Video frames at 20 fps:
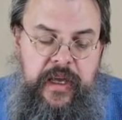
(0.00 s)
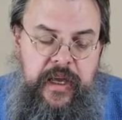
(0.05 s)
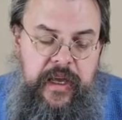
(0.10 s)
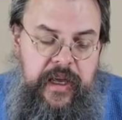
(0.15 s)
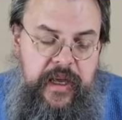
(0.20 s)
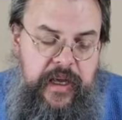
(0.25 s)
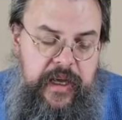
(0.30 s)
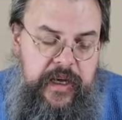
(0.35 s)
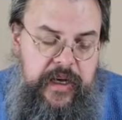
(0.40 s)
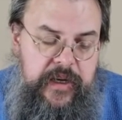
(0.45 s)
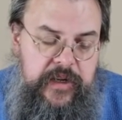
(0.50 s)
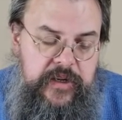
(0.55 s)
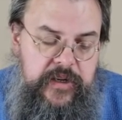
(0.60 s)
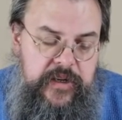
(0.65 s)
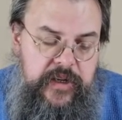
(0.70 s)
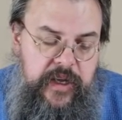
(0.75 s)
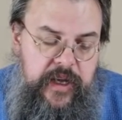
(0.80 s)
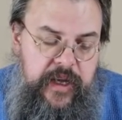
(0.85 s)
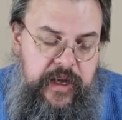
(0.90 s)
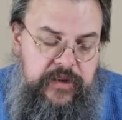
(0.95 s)

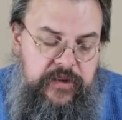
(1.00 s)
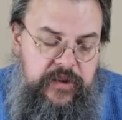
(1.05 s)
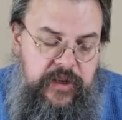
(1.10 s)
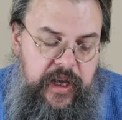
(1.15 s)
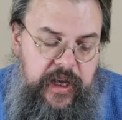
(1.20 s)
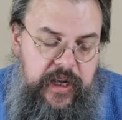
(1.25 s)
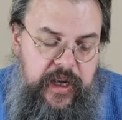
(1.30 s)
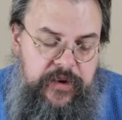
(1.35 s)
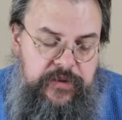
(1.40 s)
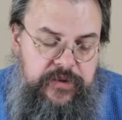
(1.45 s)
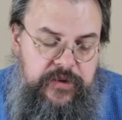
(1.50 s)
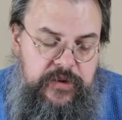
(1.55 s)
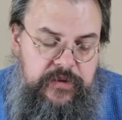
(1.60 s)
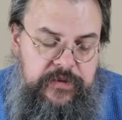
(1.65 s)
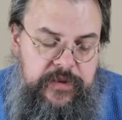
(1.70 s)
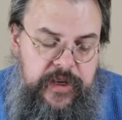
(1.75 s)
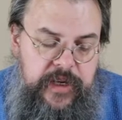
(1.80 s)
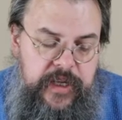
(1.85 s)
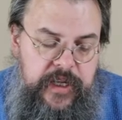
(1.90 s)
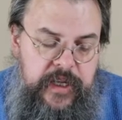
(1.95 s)
And as you head off to
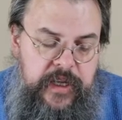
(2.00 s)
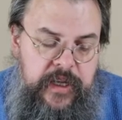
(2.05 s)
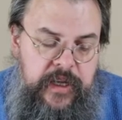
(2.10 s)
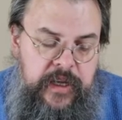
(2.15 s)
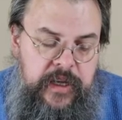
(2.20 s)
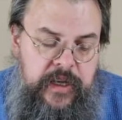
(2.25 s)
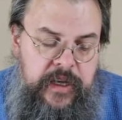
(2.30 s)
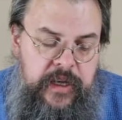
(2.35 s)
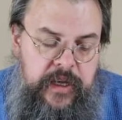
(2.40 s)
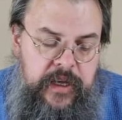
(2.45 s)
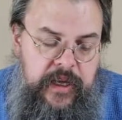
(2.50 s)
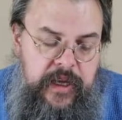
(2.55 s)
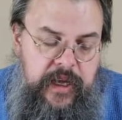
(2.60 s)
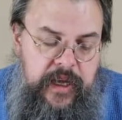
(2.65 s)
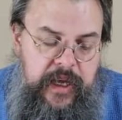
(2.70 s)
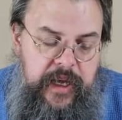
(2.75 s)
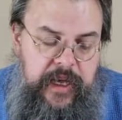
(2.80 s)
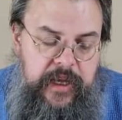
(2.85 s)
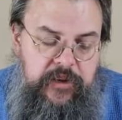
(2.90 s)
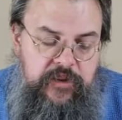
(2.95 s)
infinity,
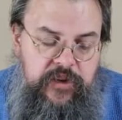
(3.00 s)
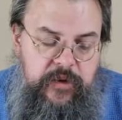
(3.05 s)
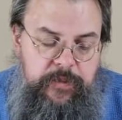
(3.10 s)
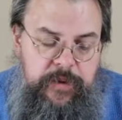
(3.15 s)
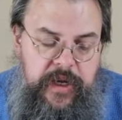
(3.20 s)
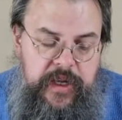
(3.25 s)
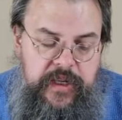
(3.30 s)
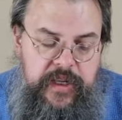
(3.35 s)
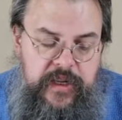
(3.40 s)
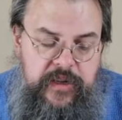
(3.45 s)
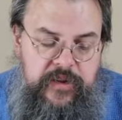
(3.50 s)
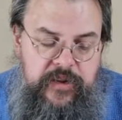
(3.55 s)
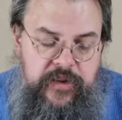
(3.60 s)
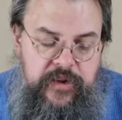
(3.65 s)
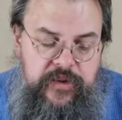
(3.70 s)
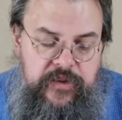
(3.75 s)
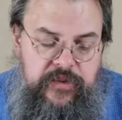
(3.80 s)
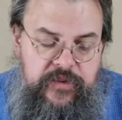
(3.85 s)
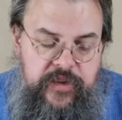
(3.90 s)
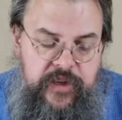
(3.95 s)
A sub n gets
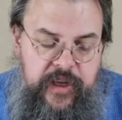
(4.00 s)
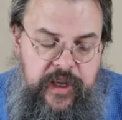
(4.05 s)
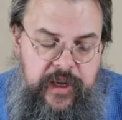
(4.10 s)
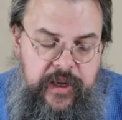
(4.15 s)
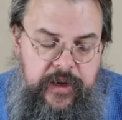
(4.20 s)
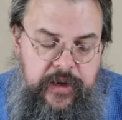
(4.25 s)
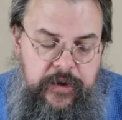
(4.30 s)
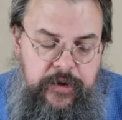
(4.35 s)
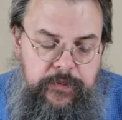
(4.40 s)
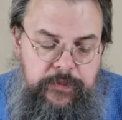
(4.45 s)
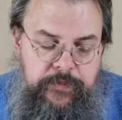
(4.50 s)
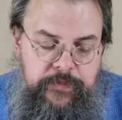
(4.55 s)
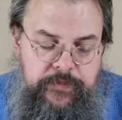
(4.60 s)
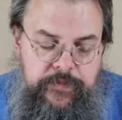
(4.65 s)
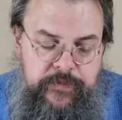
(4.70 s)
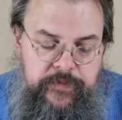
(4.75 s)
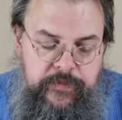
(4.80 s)
close to L,